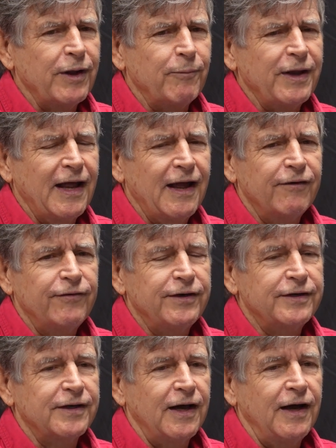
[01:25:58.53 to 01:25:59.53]
We have
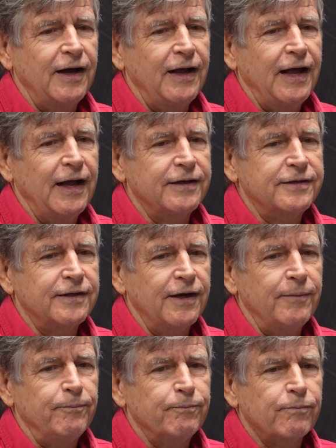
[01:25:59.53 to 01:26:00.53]
it at
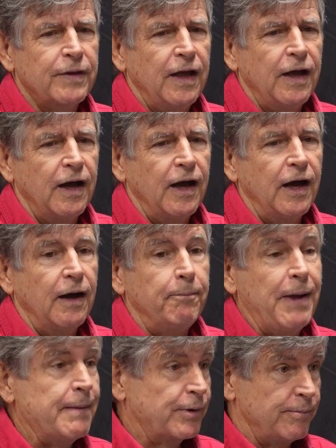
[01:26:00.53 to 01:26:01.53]

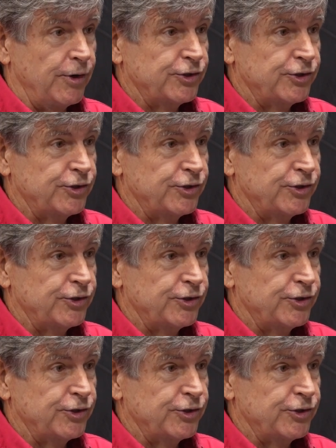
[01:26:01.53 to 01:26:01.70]
Paper